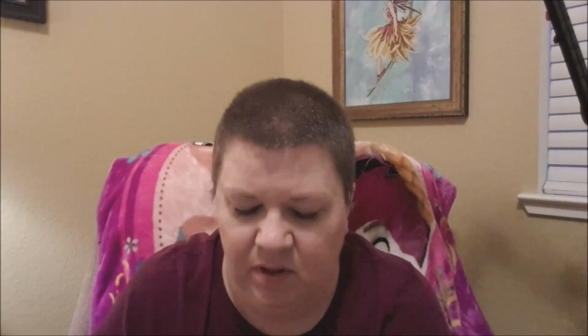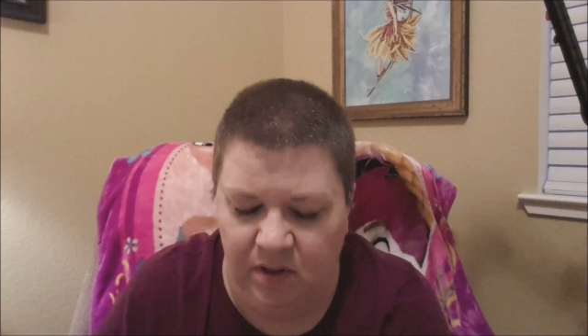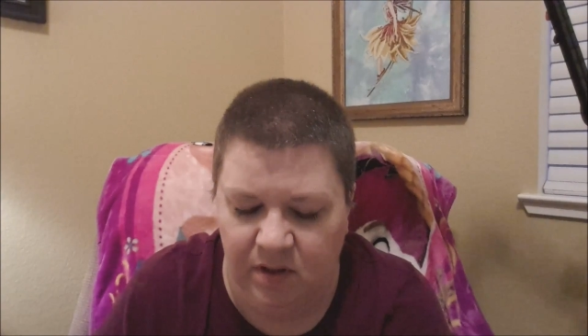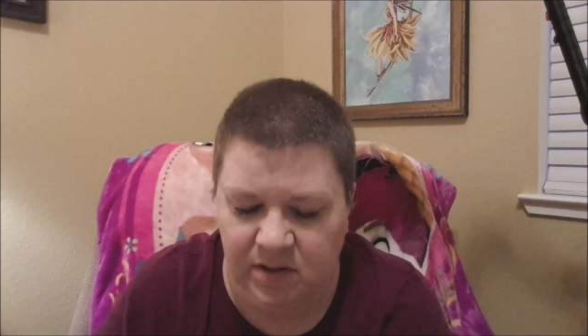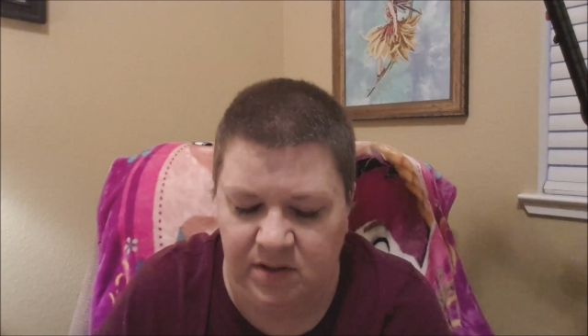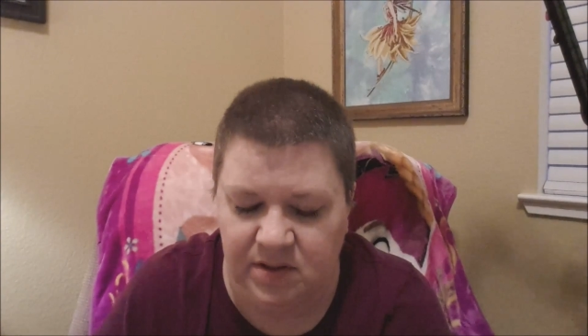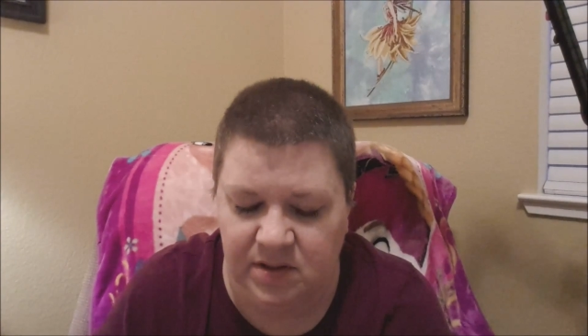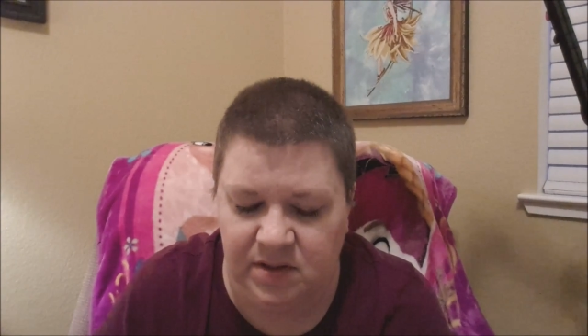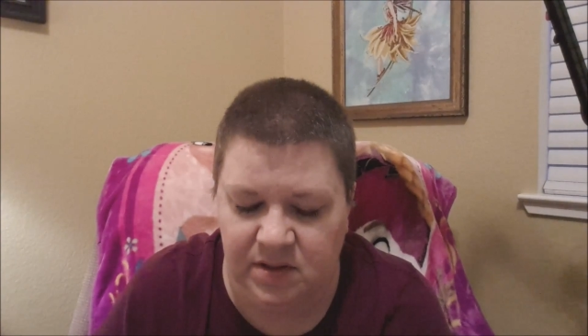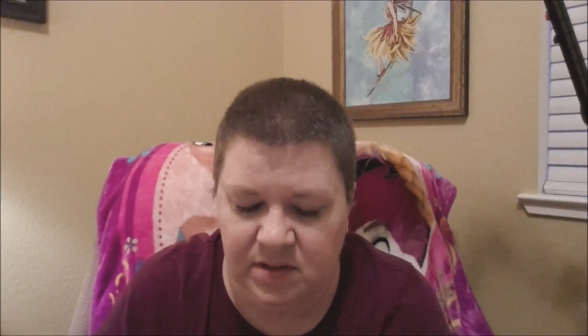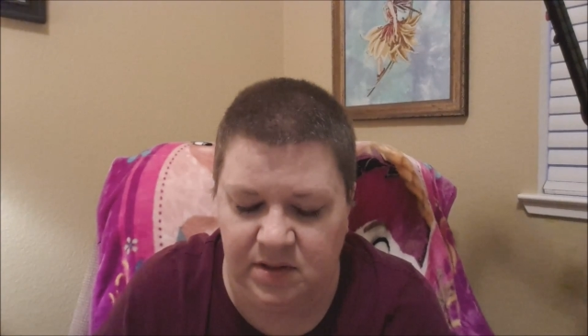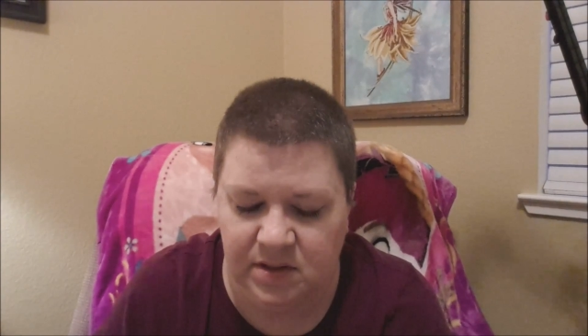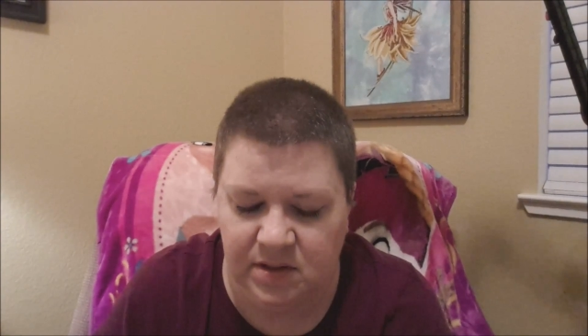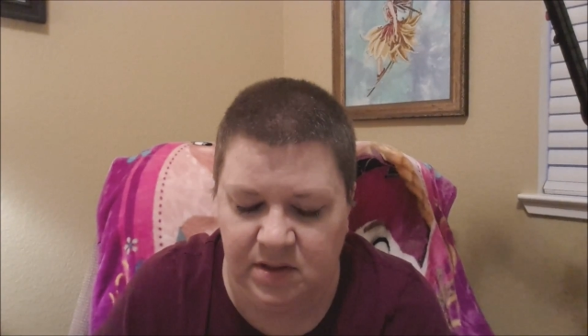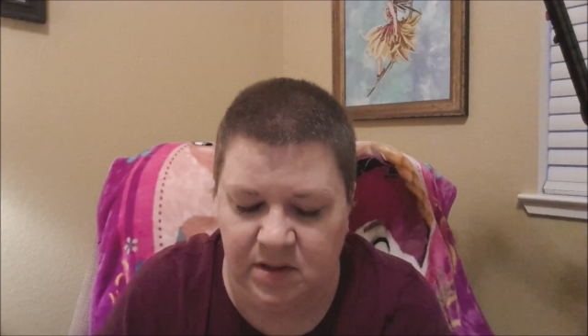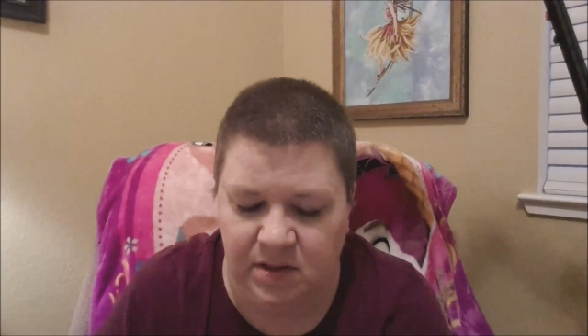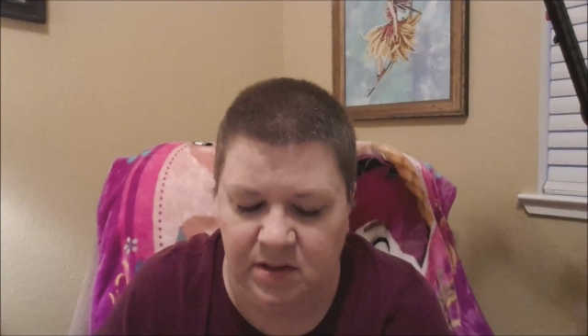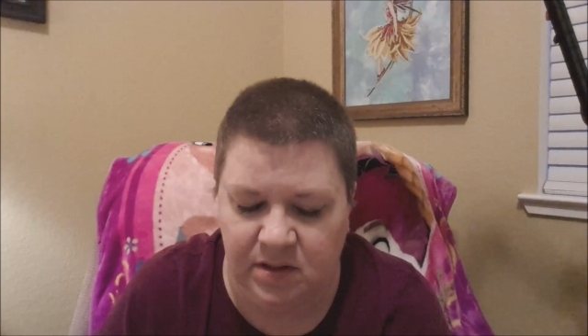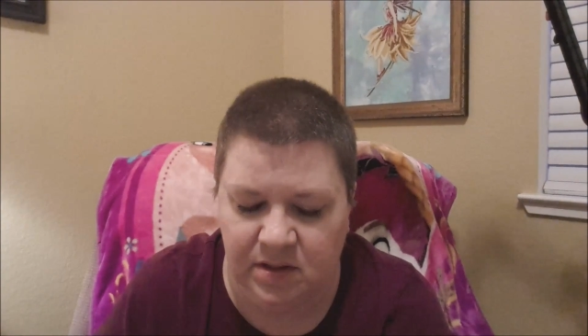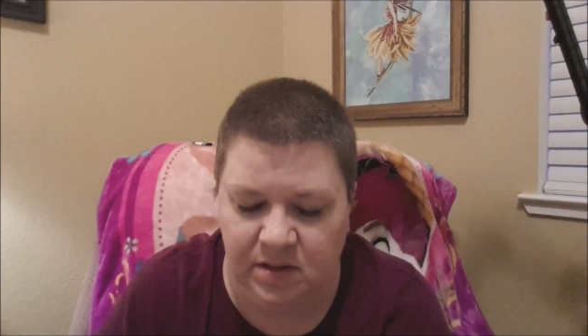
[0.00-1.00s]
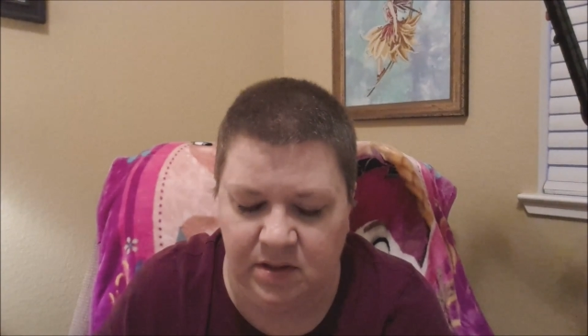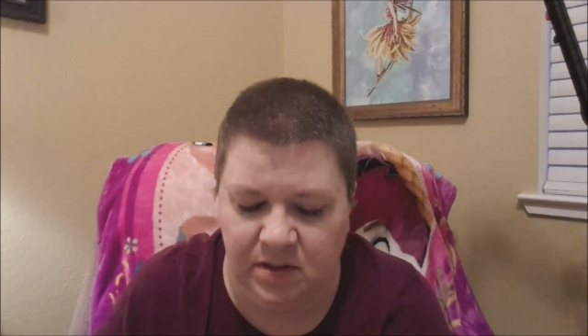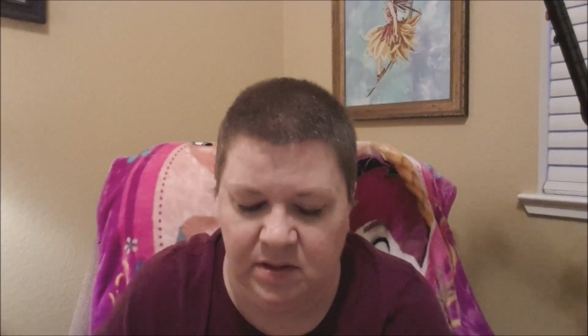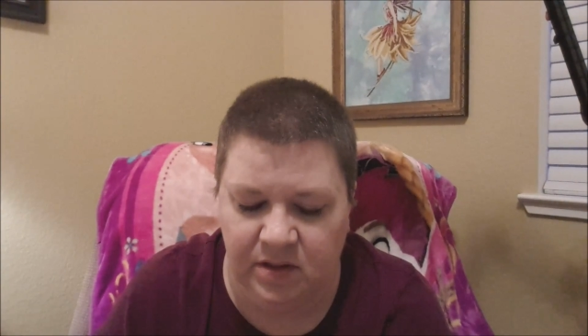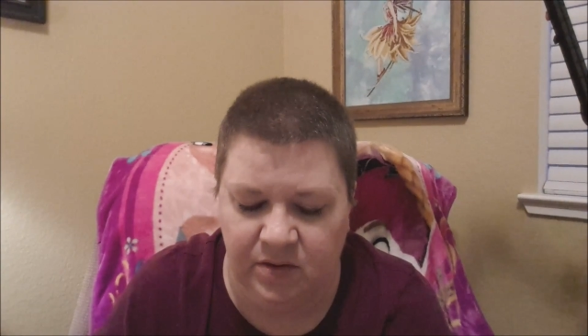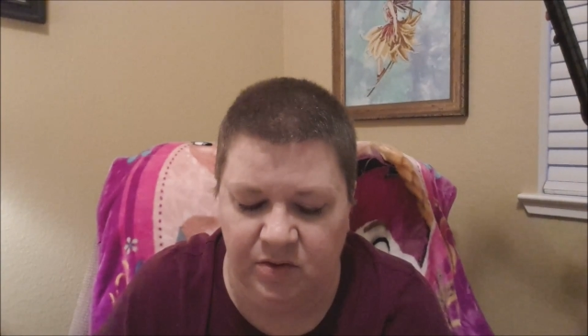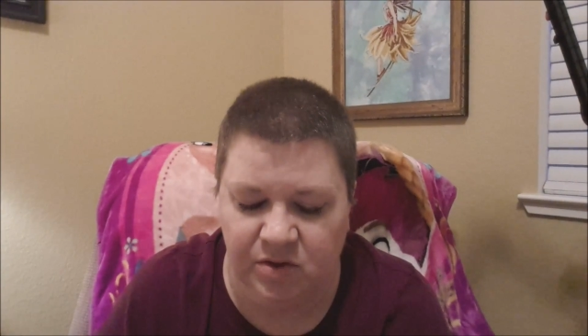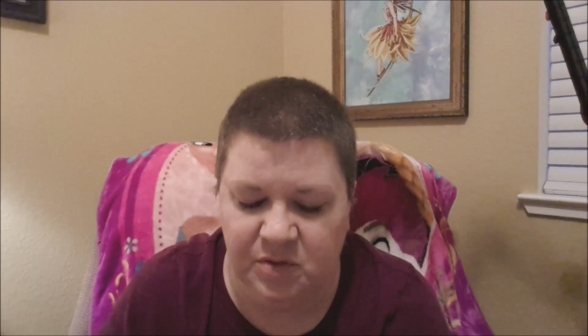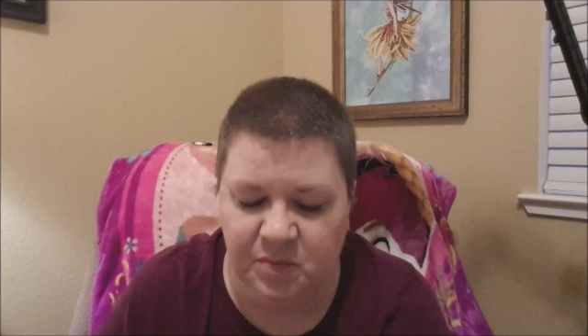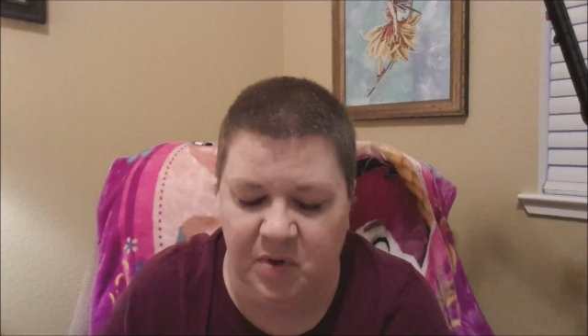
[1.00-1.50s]
And this is
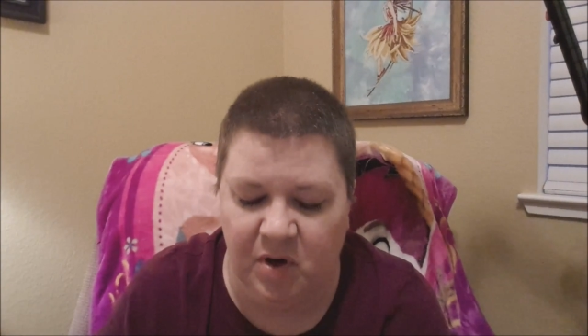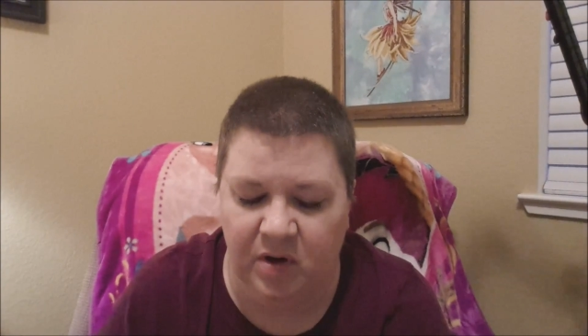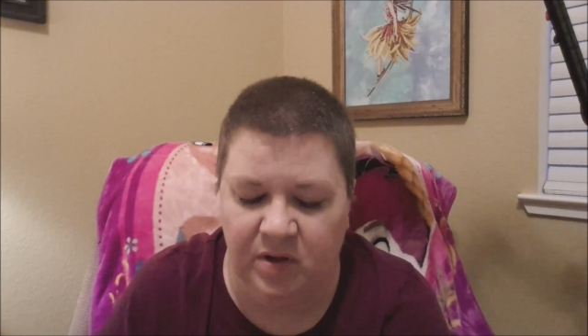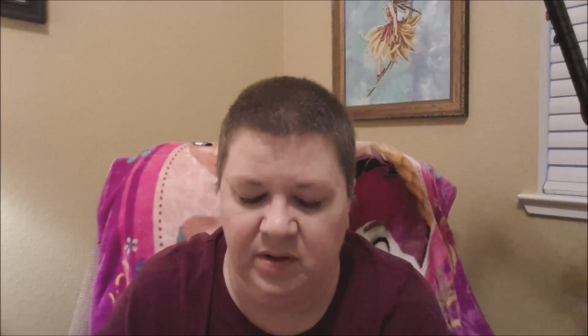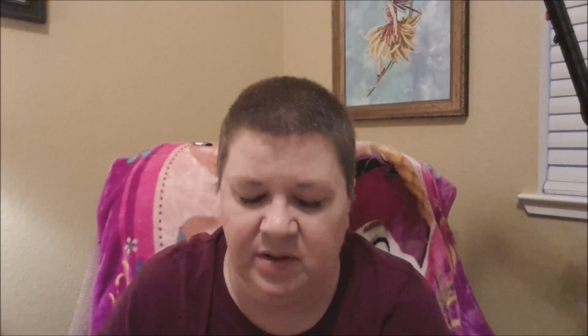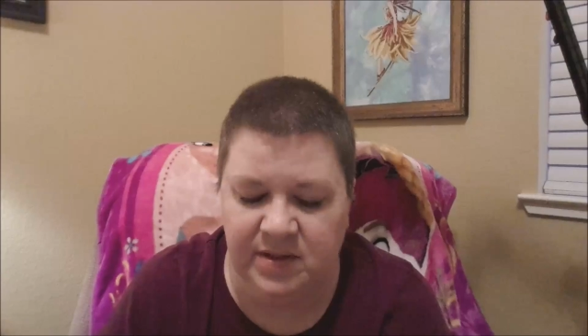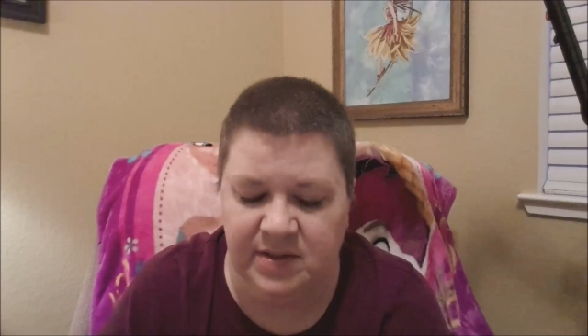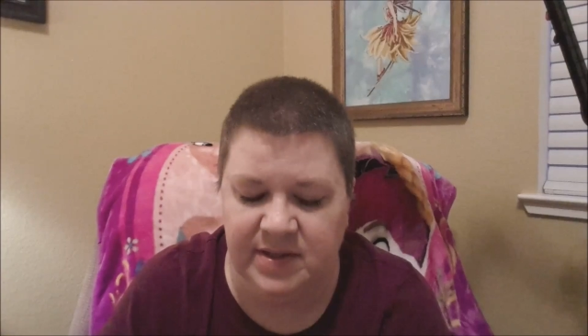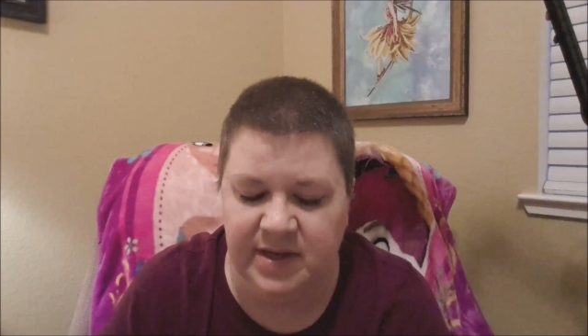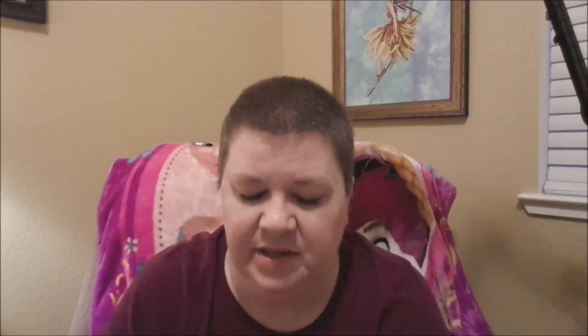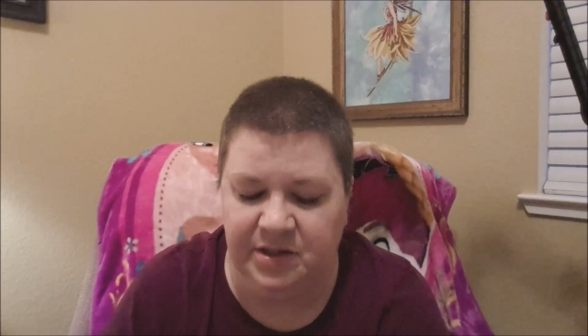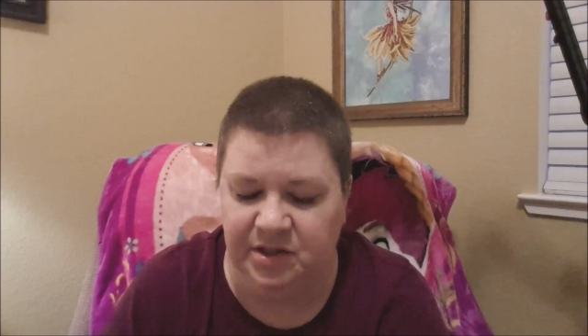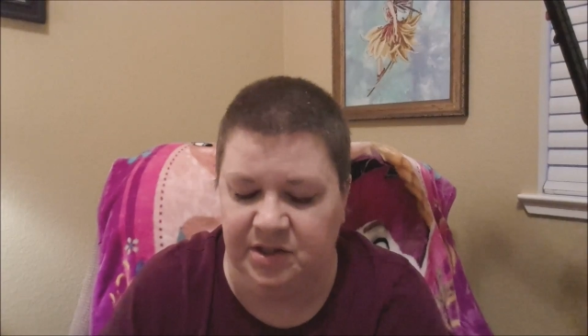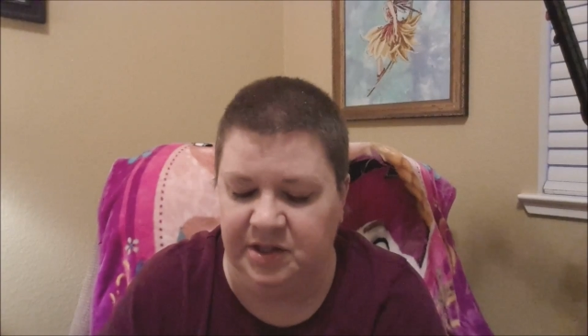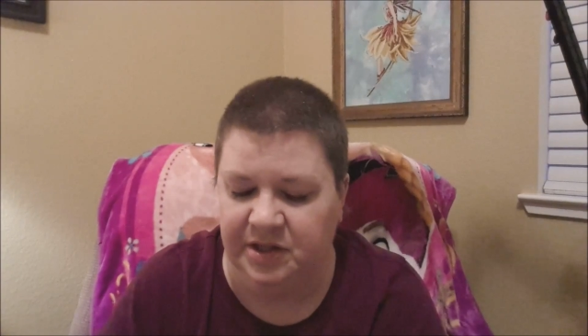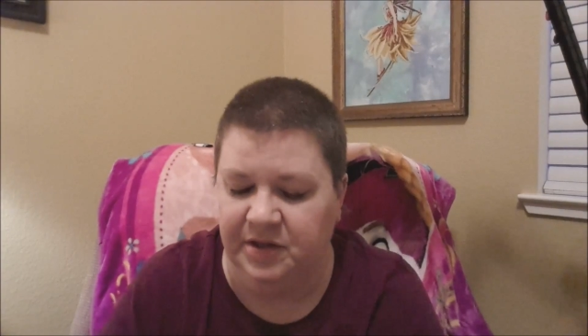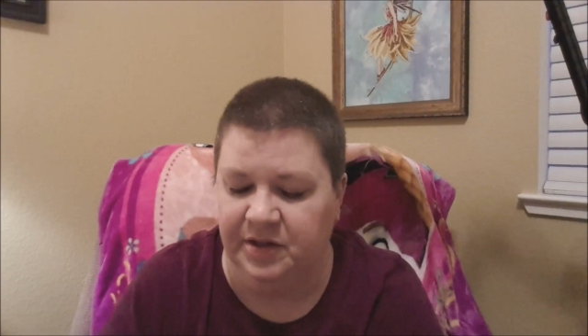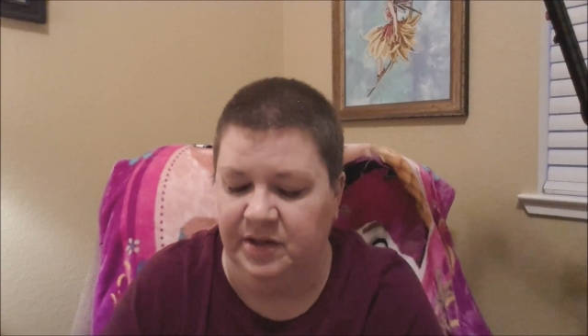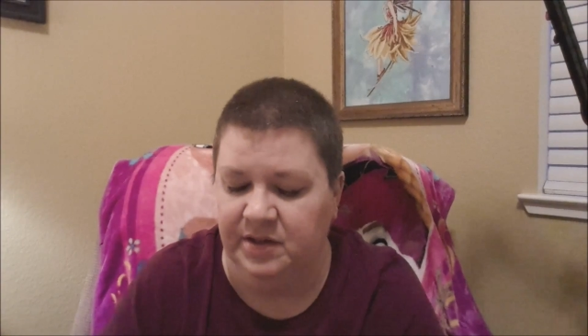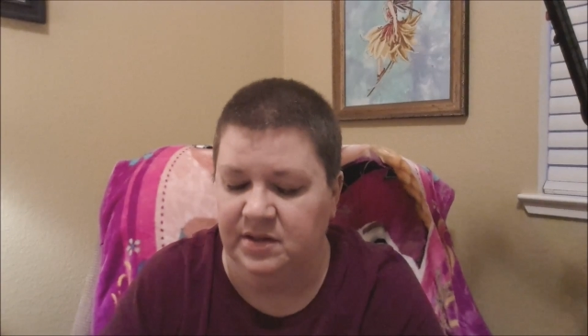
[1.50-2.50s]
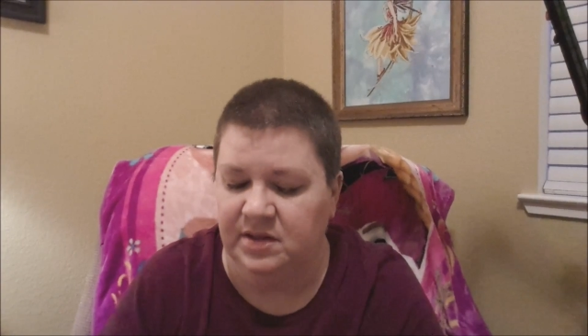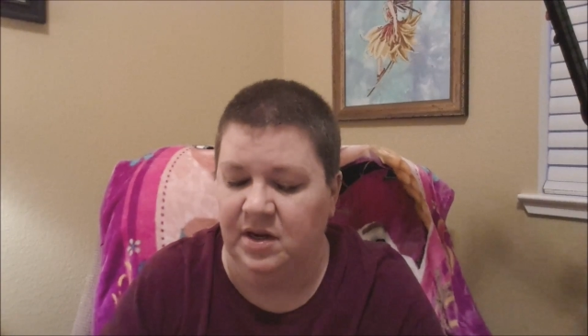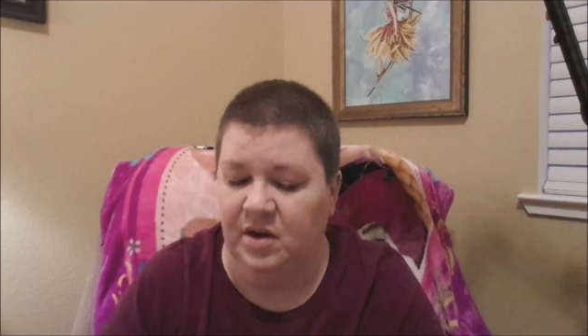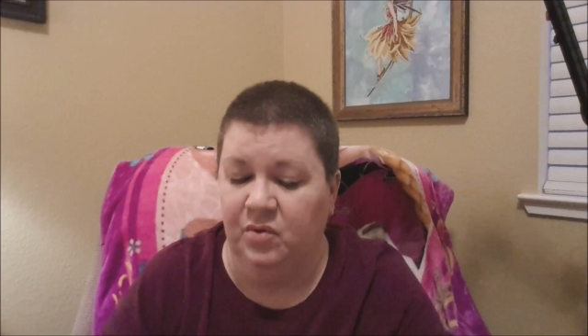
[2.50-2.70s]
another sparkly Sagittarius.